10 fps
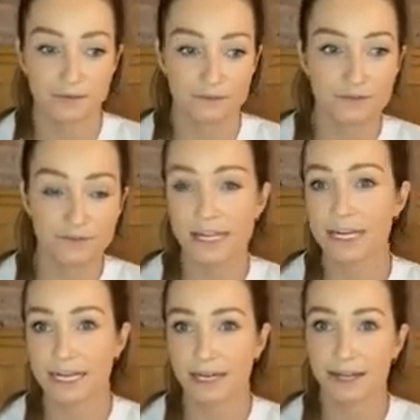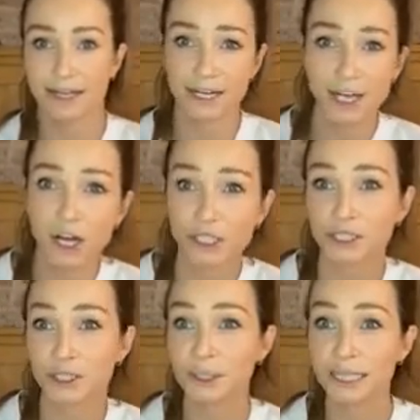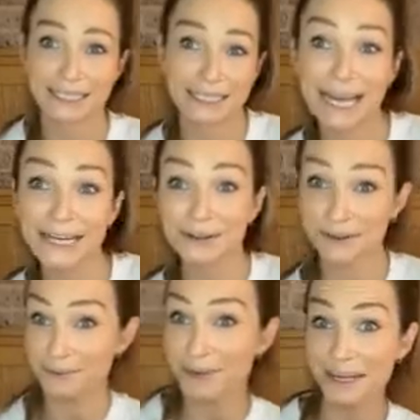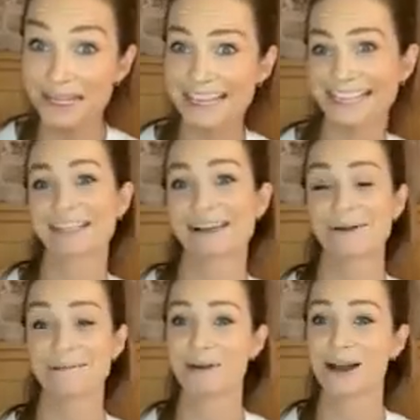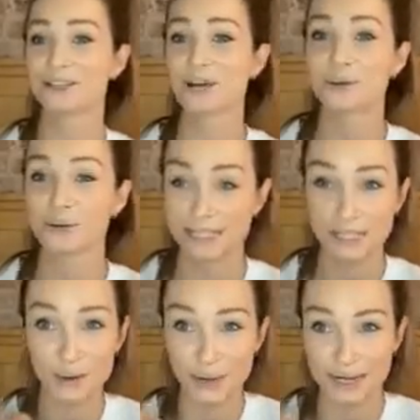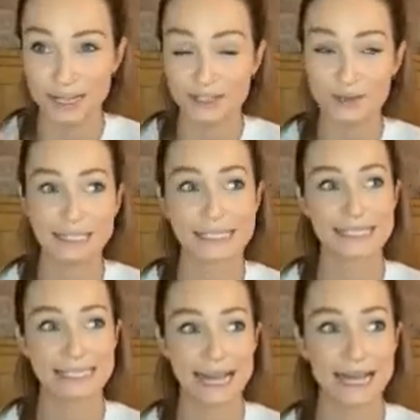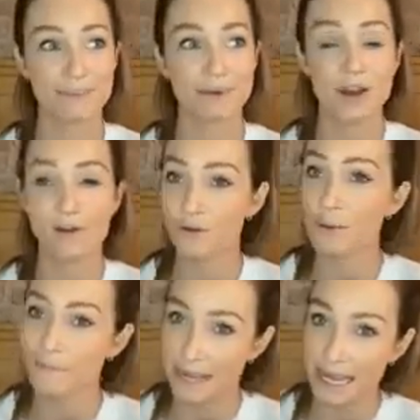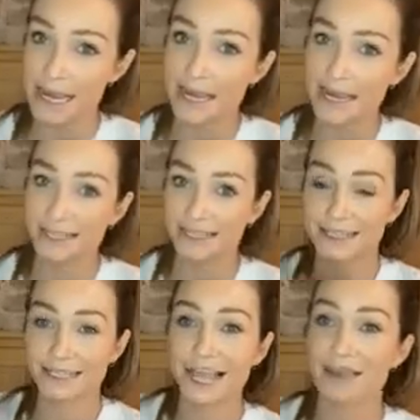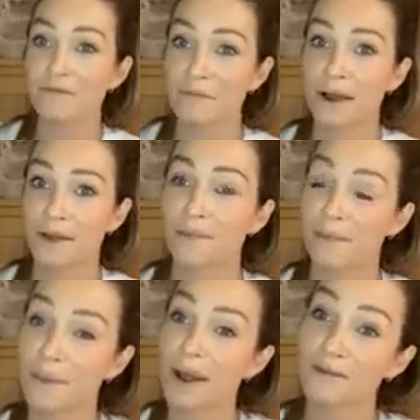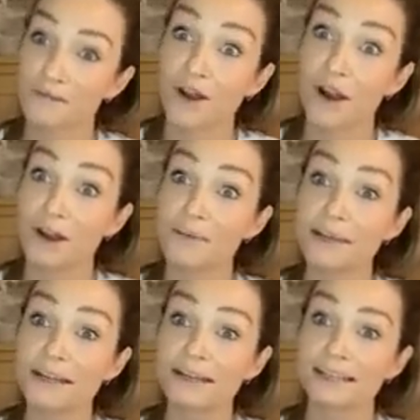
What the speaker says: feeling like I can't do this, I can do it, I'm doing this, you know. I don't, it's not an escape from me, it's an escape from my environment.